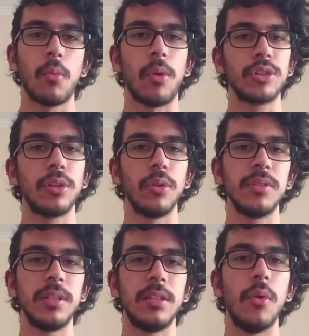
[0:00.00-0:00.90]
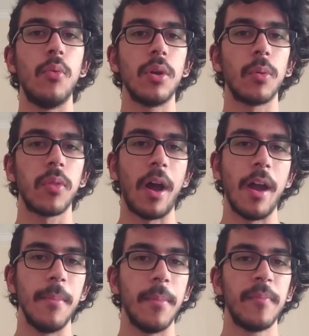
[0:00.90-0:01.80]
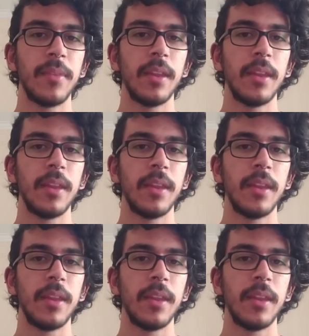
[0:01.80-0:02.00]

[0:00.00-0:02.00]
watch closely the real-time